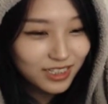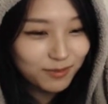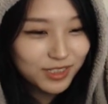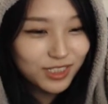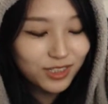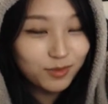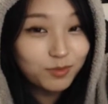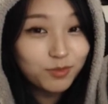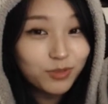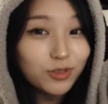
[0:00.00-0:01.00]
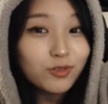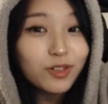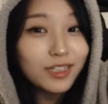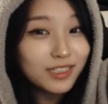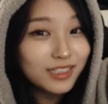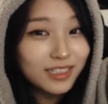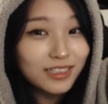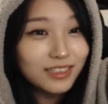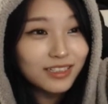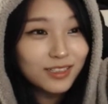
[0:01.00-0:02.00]
I'm still progressing
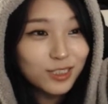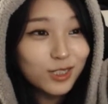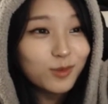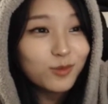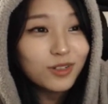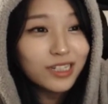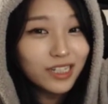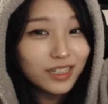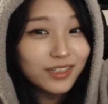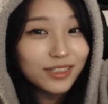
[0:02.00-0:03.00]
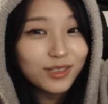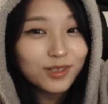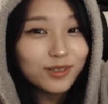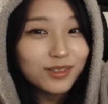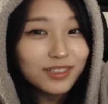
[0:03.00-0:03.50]
in some way, you know?